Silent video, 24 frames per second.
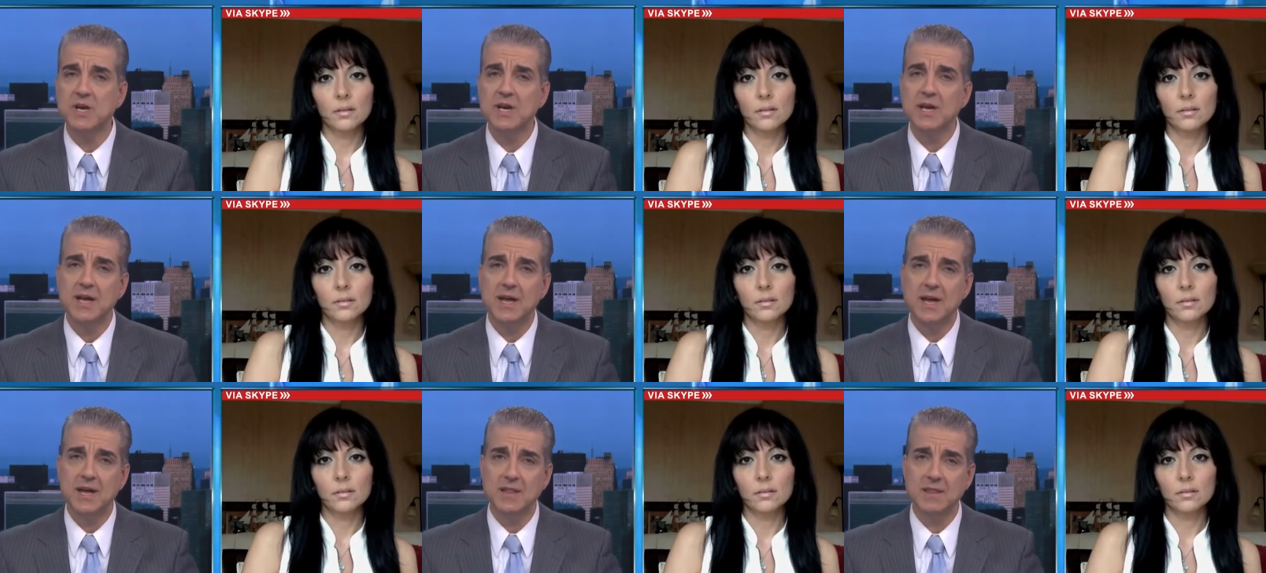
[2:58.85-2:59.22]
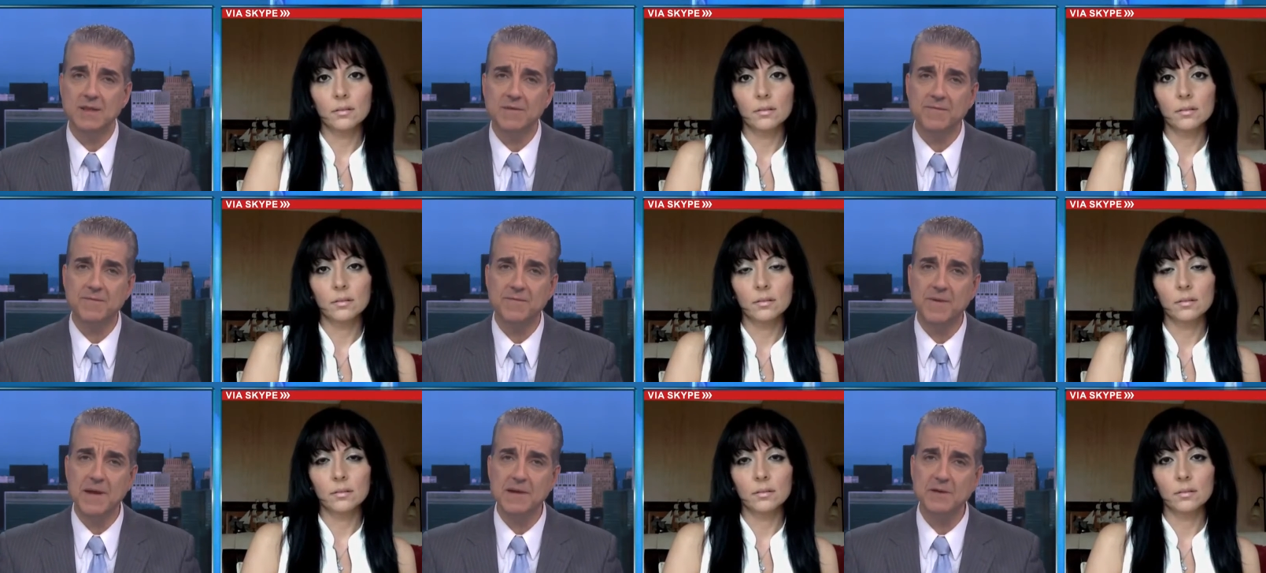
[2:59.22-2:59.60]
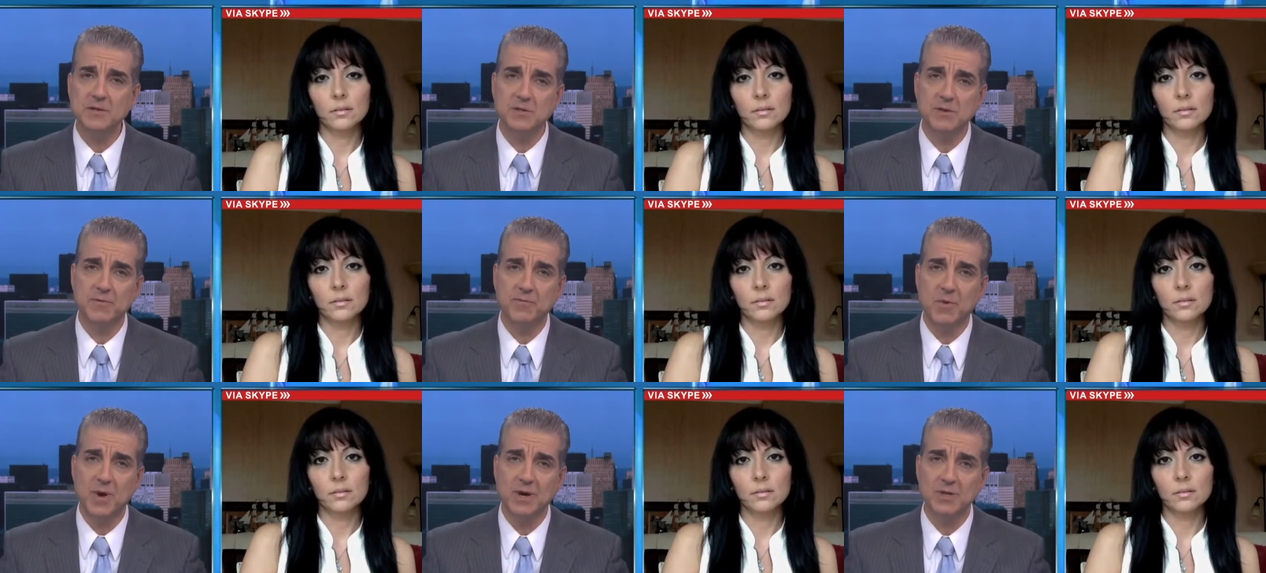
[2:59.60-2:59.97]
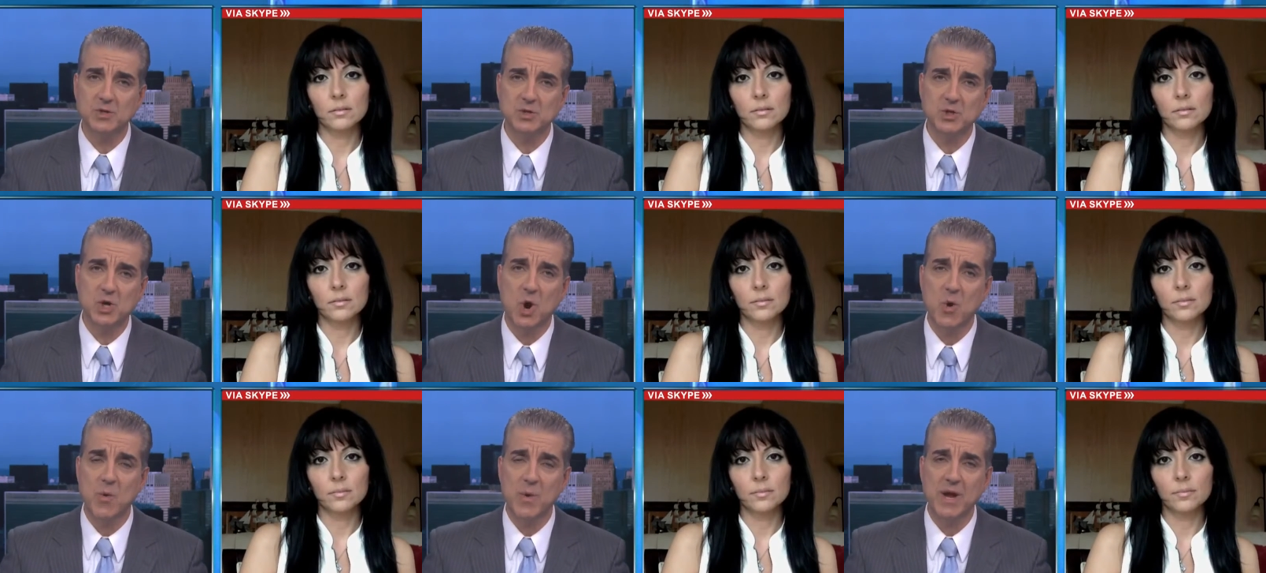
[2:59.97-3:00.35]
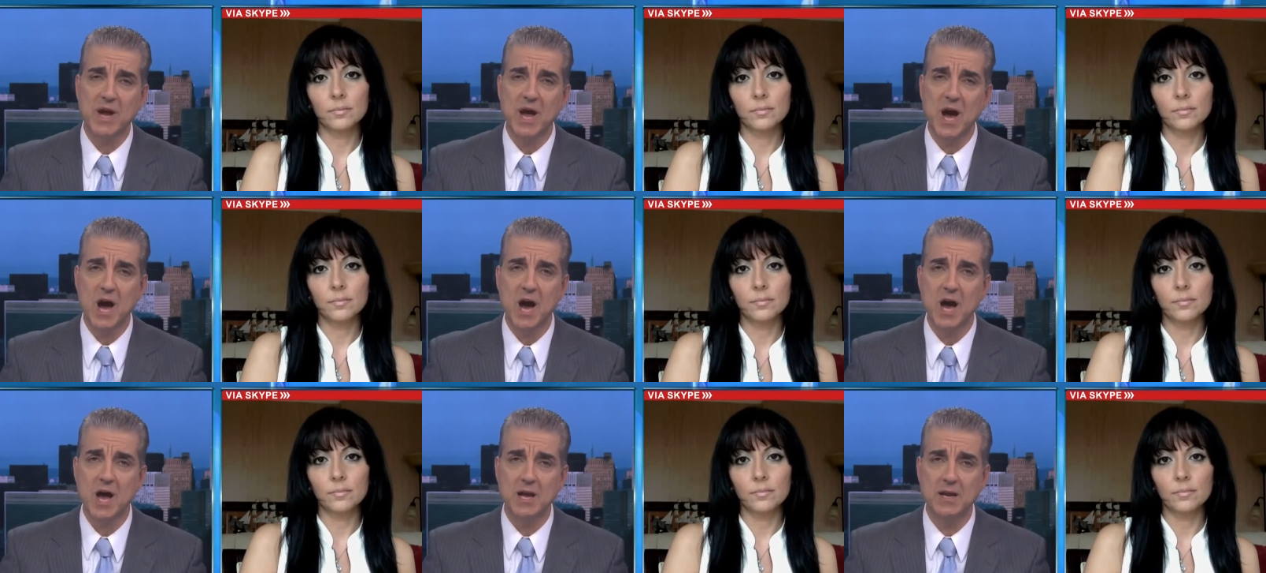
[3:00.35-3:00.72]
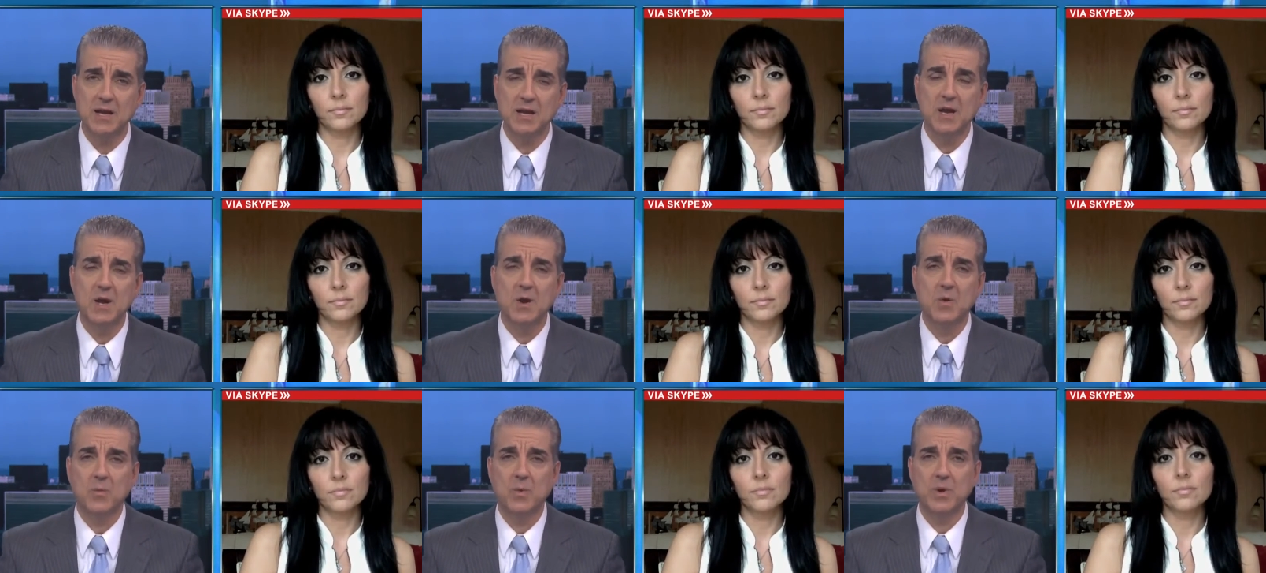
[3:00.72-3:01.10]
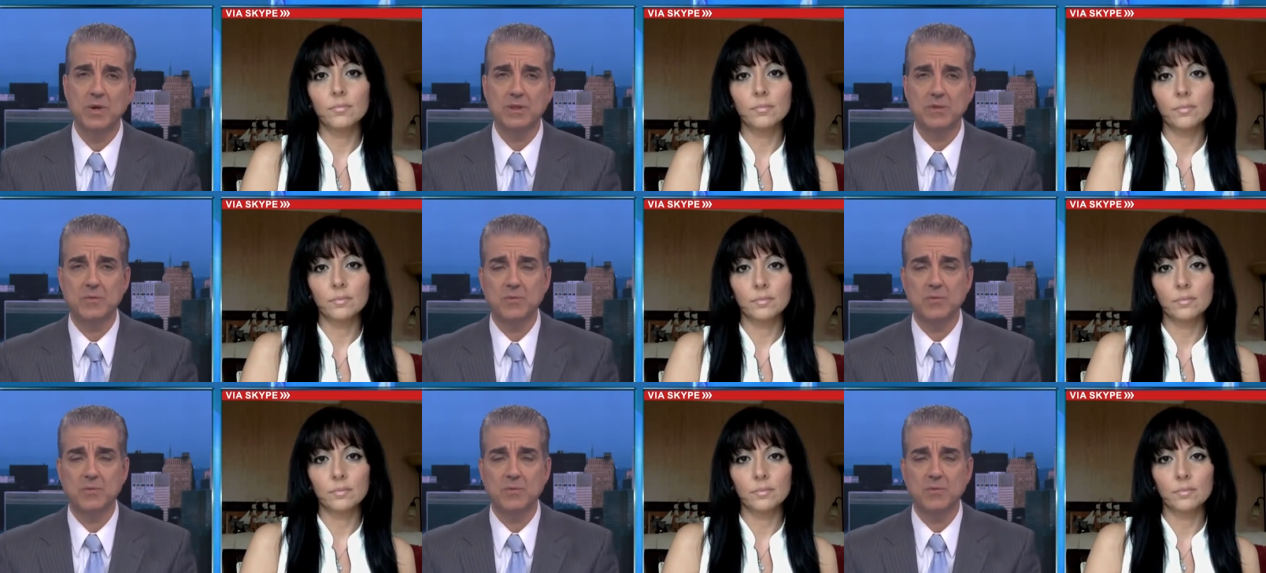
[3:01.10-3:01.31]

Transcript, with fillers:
Speaker 1: in the face of what's going on with,